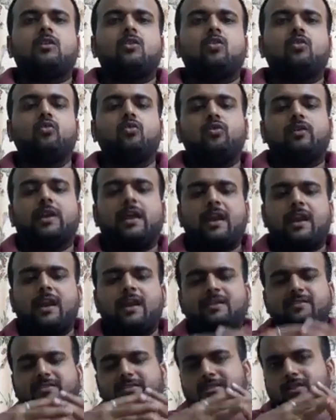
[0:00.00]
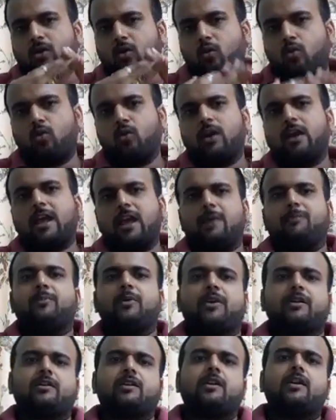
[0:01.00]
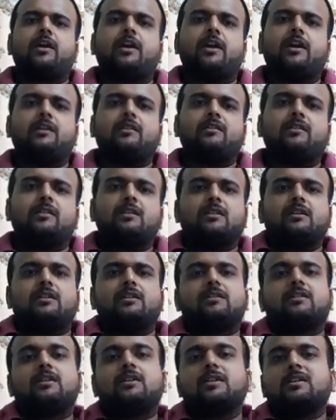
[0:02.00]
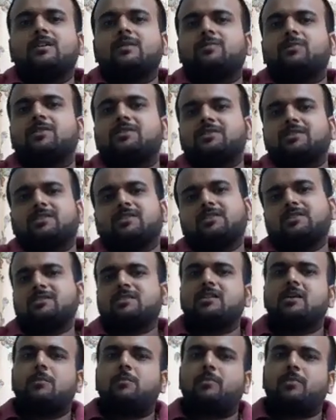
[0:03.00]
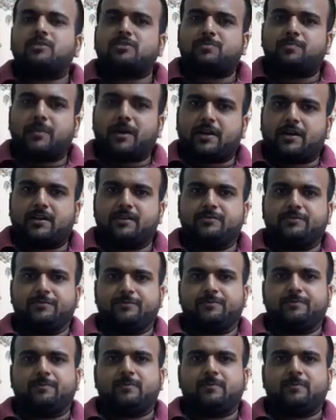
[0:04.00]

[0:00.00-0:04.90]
who narrates the whole epic in third person perspective.